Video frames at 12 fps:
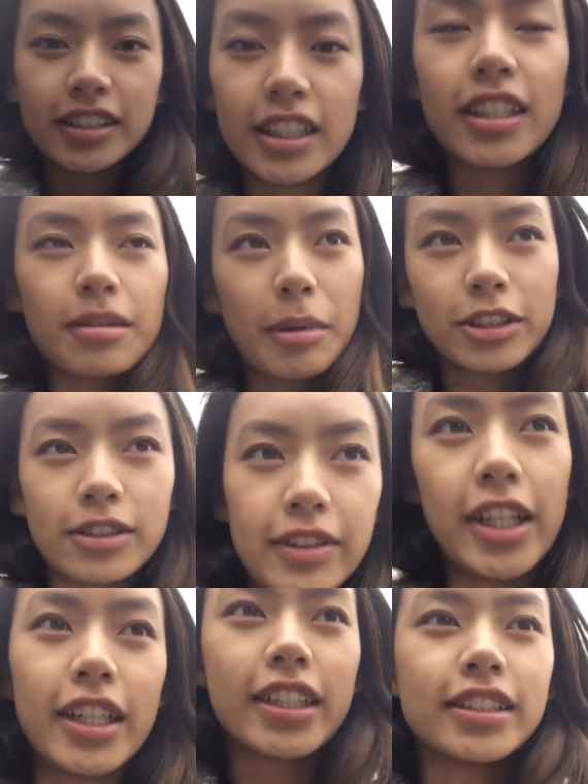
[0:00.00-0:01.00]
to take the bus over
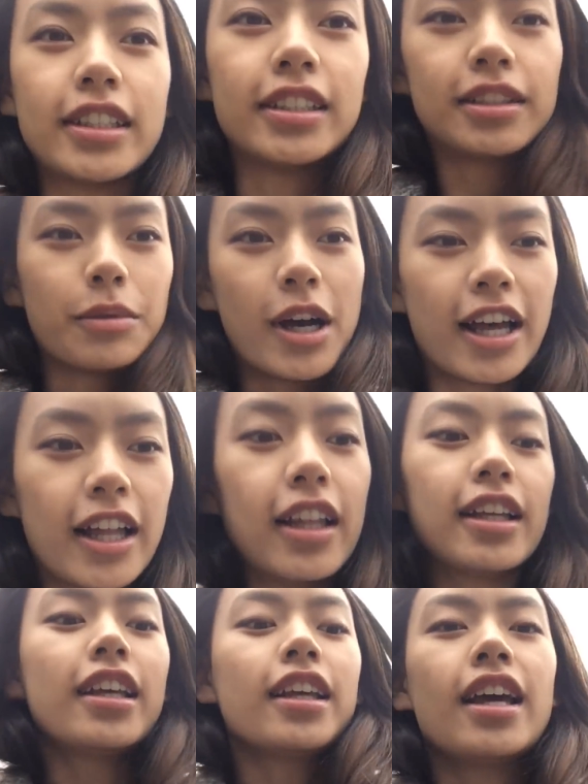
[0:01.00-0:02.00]
there because it takes a while
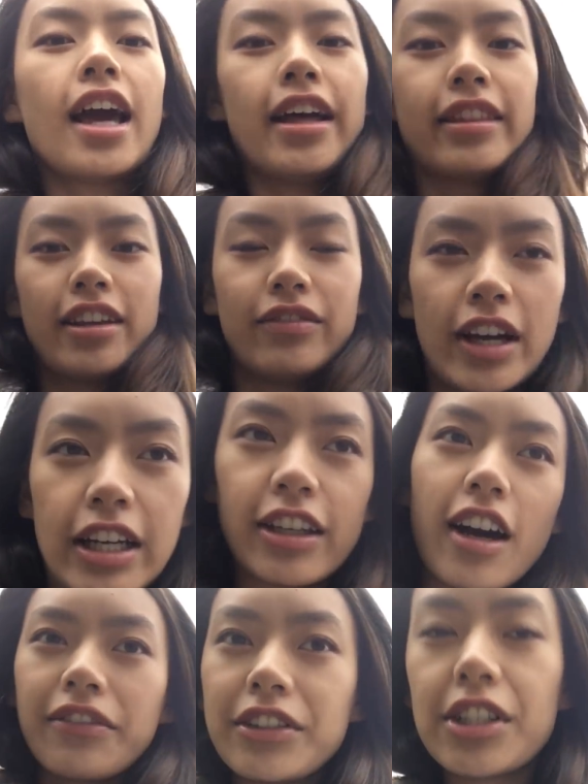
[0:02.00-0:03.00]
and then find a
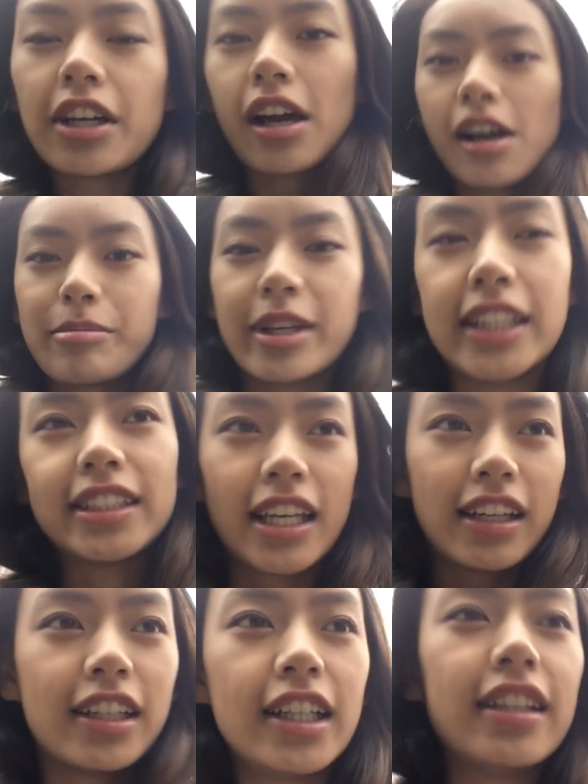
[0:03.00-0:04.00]
coffee shop, get
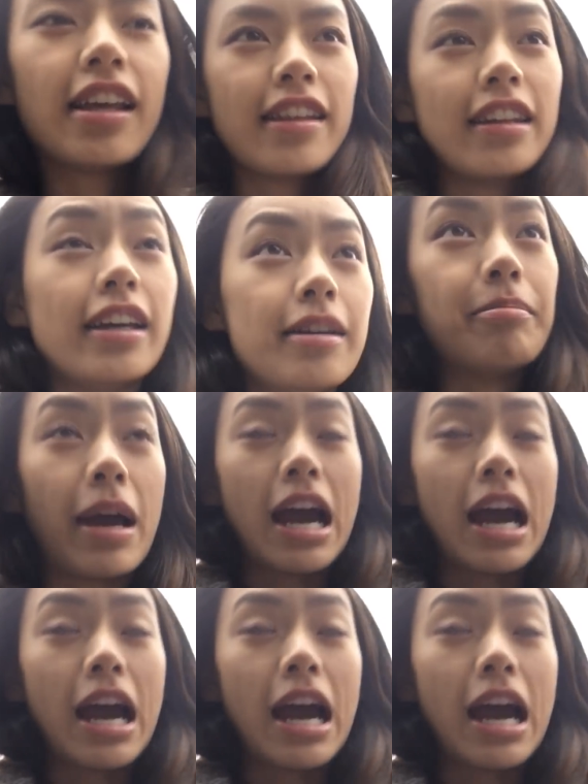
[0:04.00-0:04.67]
settled, and then